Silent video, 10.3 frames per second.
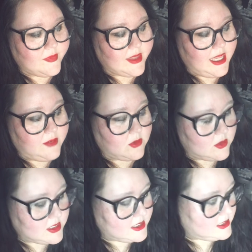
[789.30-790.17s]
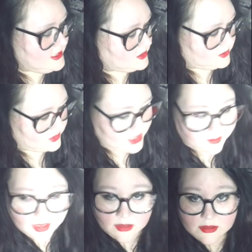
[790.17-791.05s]
of course, these little shopping
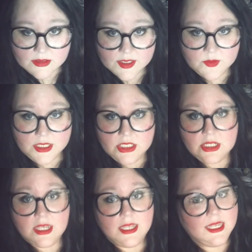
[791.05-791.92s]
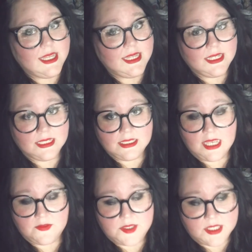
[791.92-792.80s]
hauls, which I've
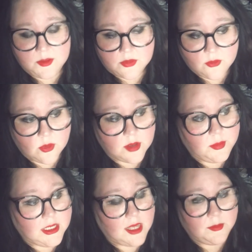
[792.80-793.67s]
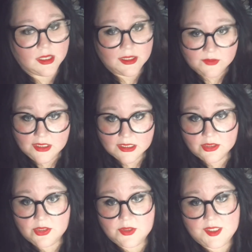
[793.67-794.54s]
said it before, but I'm kind of addicted
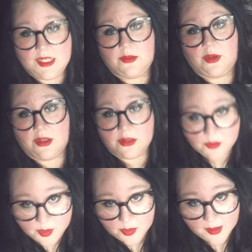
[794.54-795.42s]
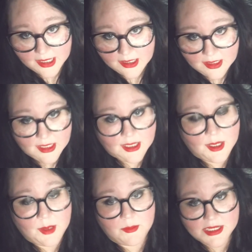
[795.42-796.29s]
to seeing what other people buy
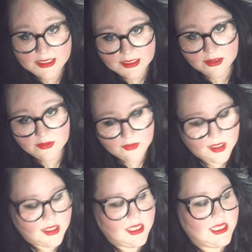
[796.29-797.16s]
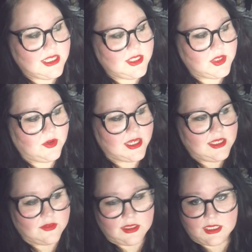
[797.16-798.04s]
myself. So I
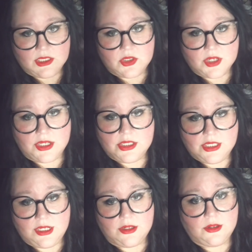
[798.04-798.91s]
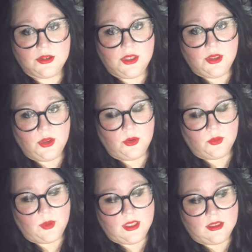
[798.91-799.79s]
definitely like to try to share
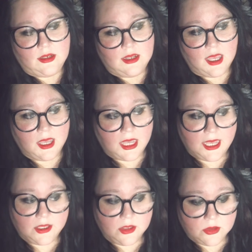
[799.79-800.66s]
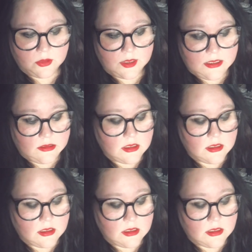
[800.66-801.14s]
when I go and